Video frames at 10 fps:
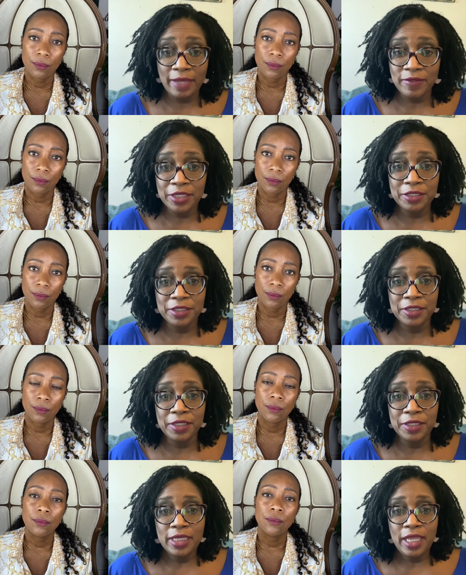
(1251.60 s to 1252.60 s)

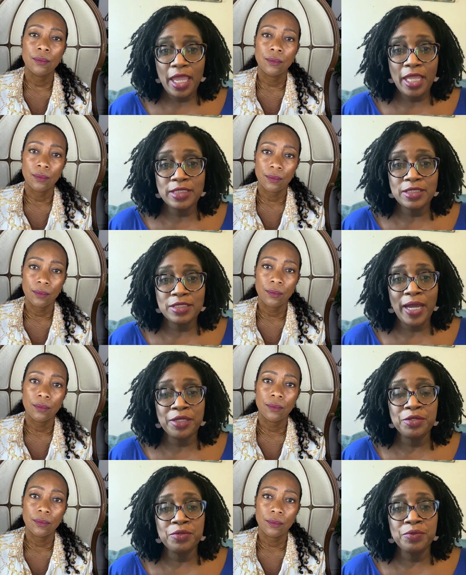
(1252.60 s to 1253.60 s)
Speaker 1: livelihood. And
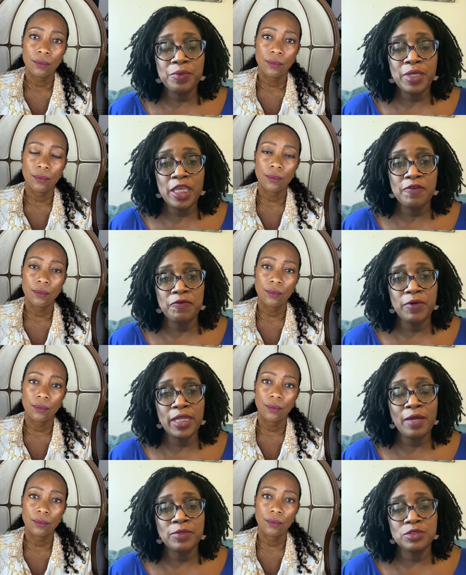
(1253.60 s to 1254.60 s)
so I knew if
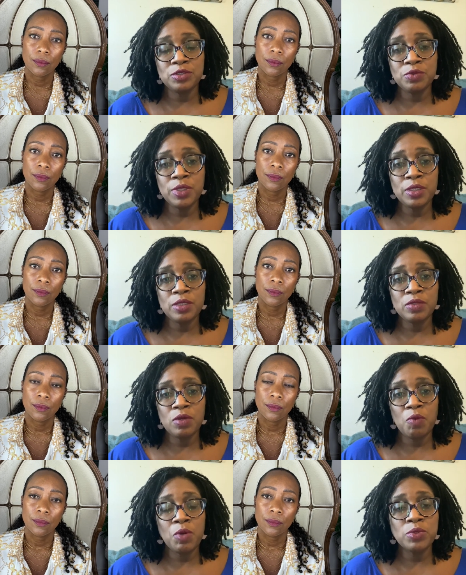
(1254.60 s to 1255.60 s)
what I was
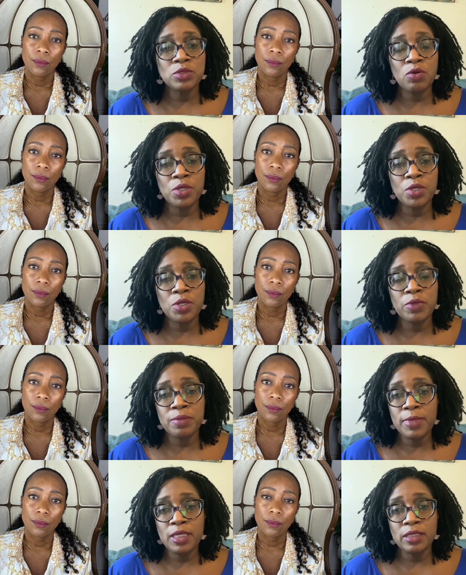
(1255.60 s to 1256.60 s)
doing or what was going
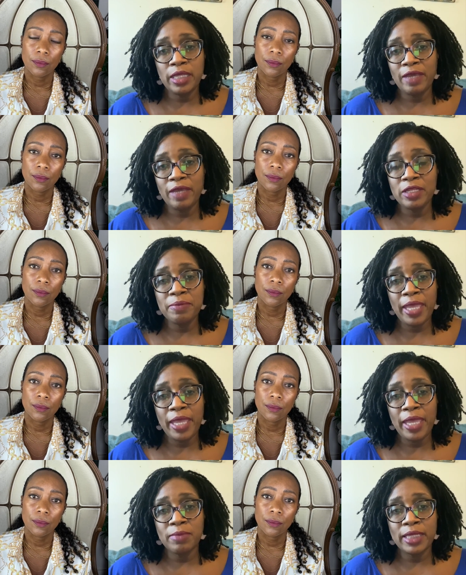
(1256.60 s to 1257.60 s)
on with me could have an
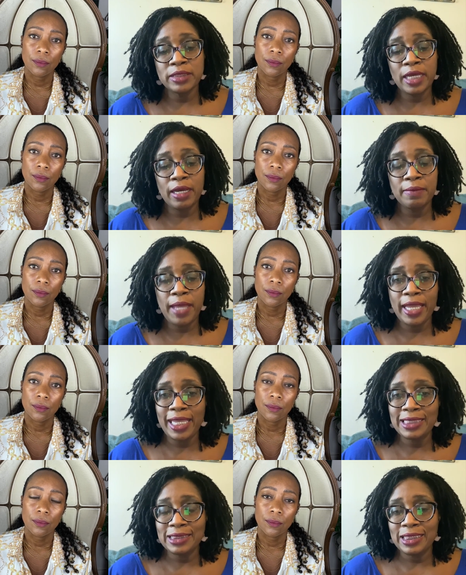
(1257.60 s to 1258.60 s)
impact on my job,
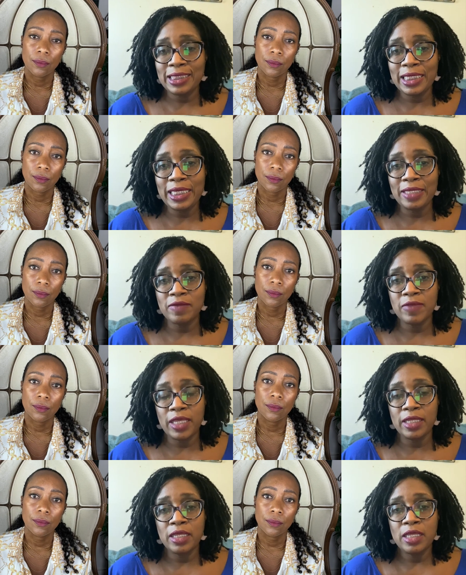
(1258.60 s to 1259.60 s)
I had to get
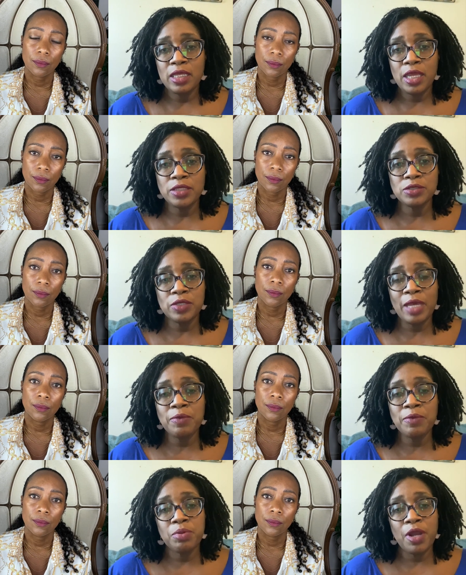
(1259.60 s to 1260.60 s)
ahead of that. And
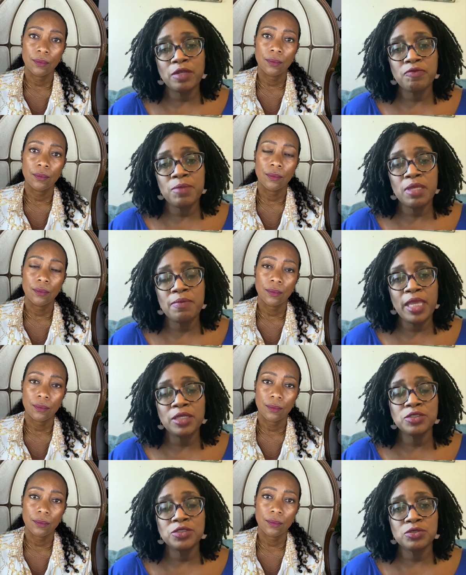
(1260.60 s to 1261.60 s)
so that was a part of me
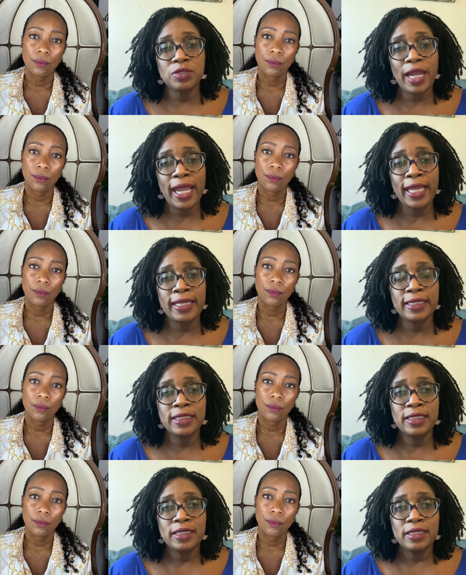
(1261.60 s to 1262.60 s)
making sure
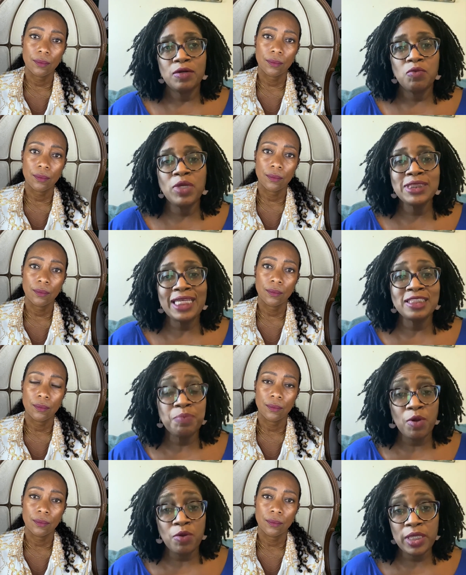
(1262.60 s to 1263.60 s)
I, once
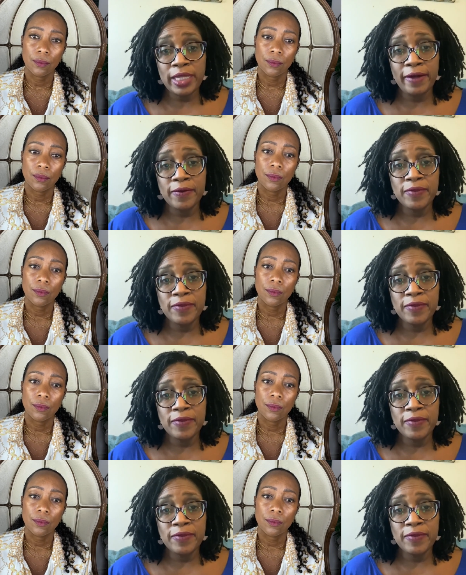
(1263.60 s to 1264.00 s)
I spoke it